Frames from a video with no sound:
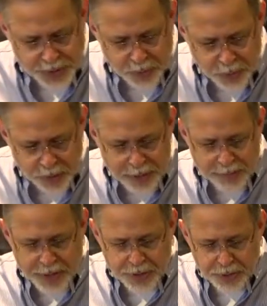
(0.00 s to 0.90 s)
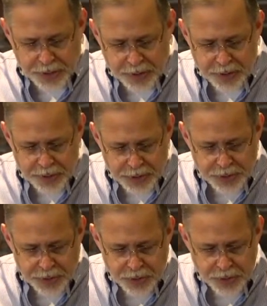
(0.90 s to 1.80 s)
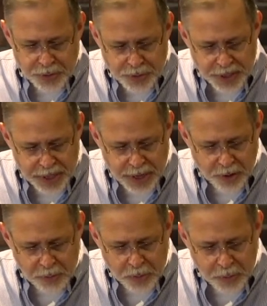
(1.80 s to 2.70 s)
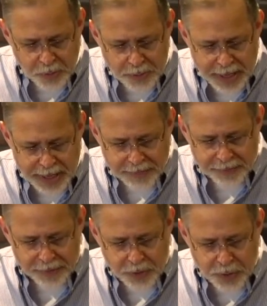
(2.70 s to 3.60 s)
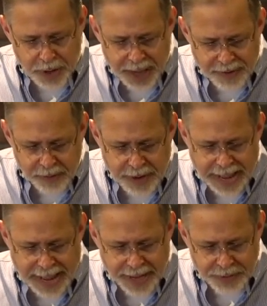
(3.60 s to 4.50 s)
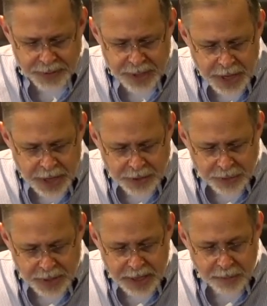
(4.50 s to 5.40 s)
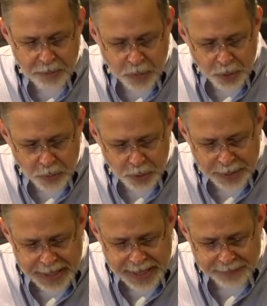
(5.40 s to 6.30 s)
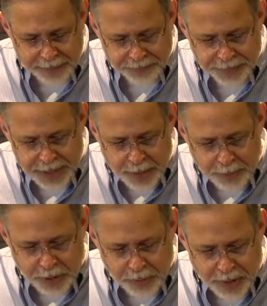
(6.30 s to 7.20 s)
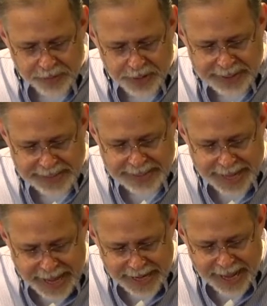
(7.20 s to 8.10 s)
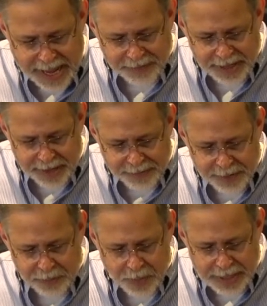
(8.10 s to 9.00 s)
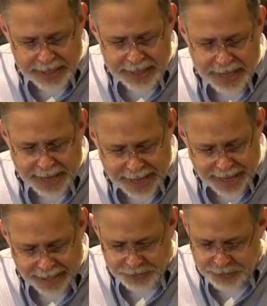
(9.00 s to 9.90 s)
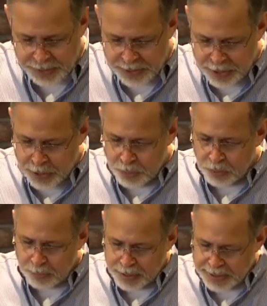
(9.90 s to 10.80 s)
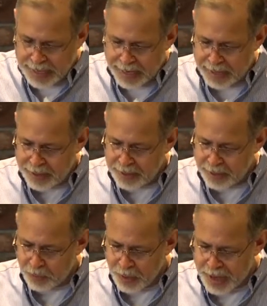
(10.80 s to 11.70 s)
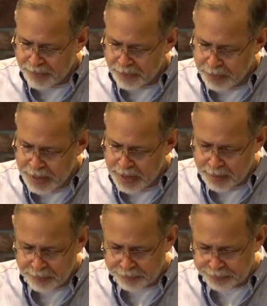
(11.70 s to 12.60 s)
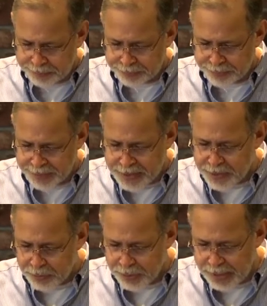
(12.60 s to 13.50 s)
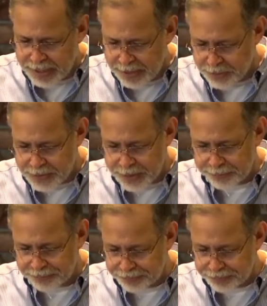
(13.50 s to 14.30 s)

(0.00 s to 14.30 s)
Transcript: it will be measured to you, and to you who hear, more will be given. For whoever has, to him more will be given. But whoever does not have even what he has will be taken away from him. Hmm, that's a really interesting